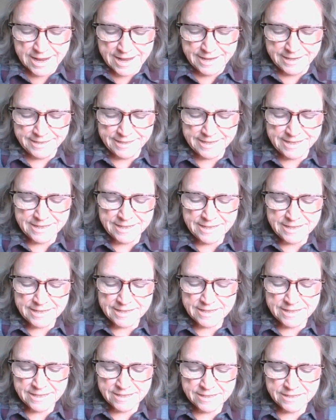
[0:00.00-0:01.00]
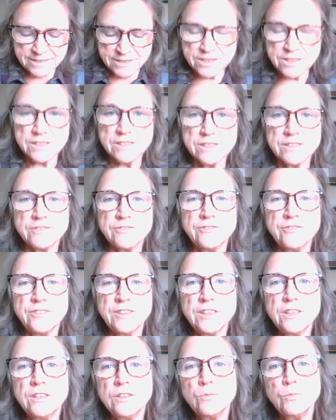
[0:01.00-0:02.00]
And it is
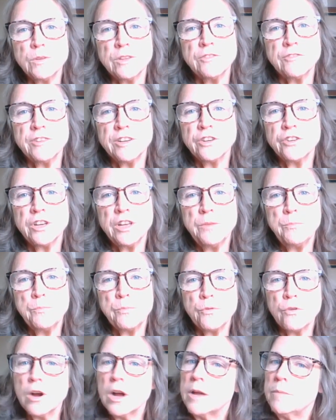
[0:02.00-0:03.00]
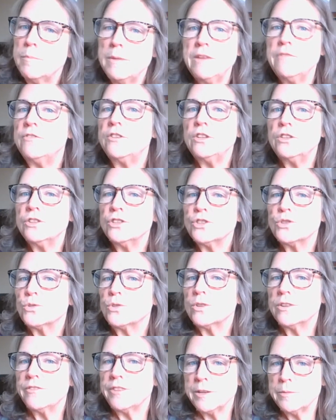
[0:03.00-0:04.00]
filled with very primeval
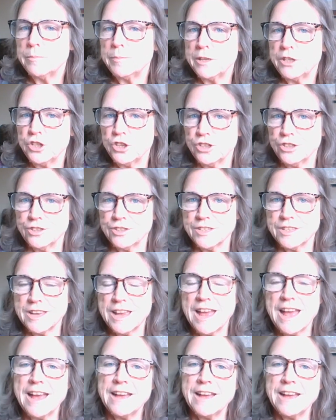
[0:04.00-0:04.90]
sort of images.